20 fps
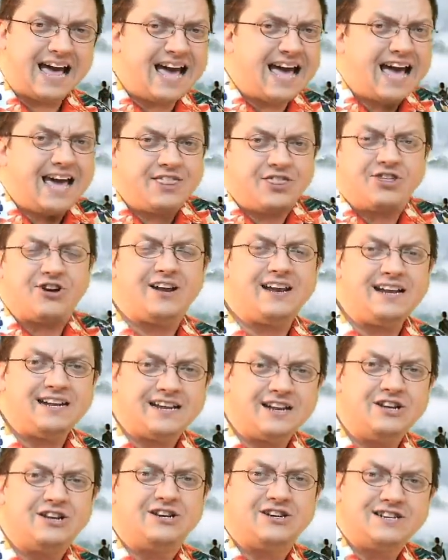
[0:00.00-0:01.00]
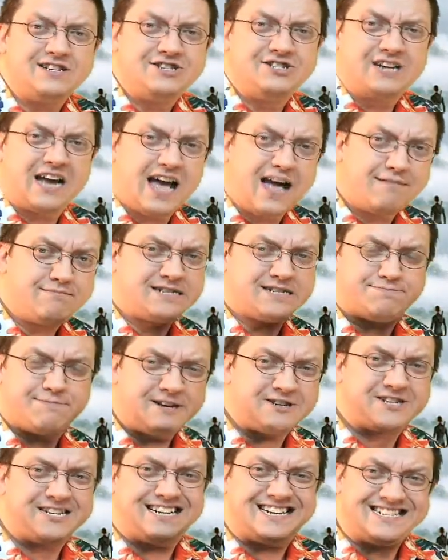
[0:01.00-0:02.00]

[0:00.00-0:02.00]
I thought he did a good job, especially